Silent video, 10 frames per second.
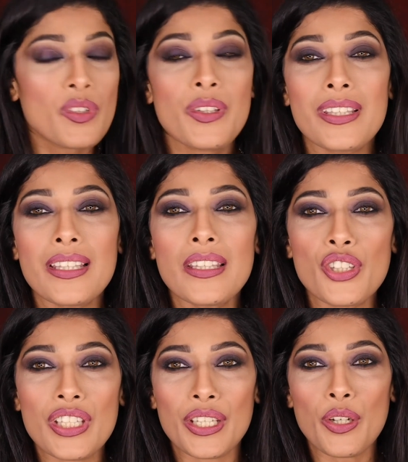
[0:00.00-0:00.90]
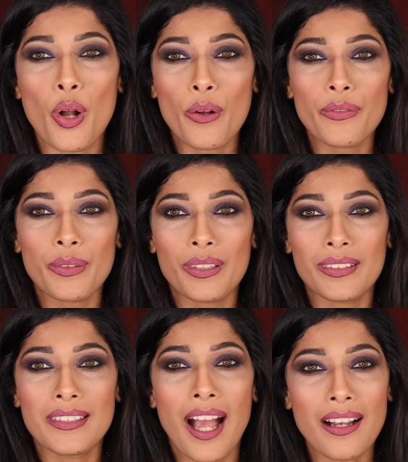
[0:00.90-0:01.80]
See that the shade of
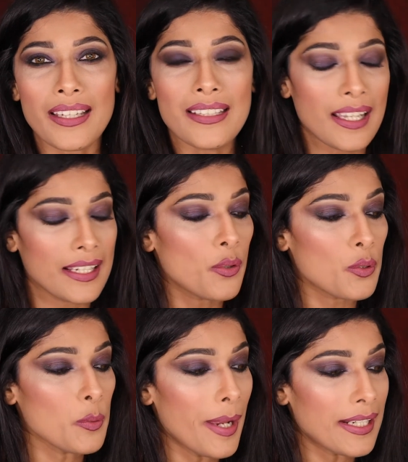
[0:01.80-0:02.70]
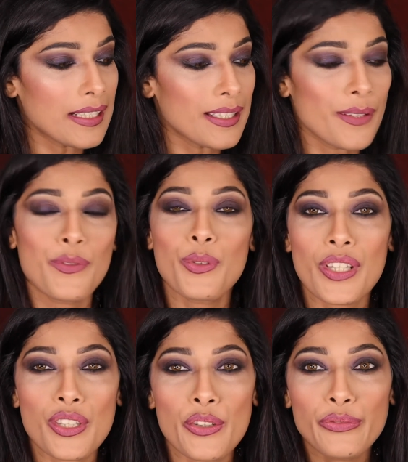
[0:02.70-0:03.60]
dark and light automatically gives you
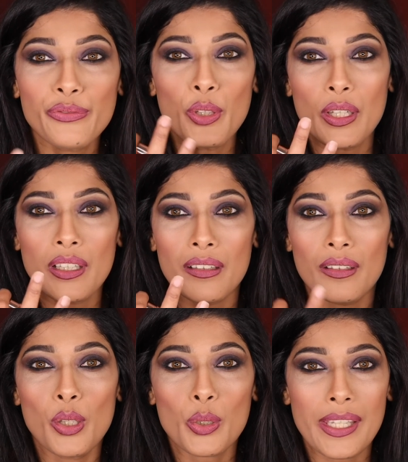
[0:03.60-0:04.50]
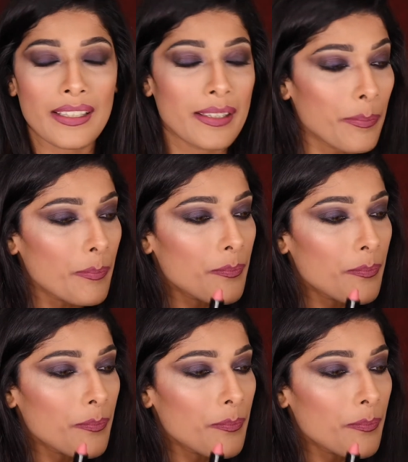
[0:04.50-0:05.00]
such a fuller looking lip.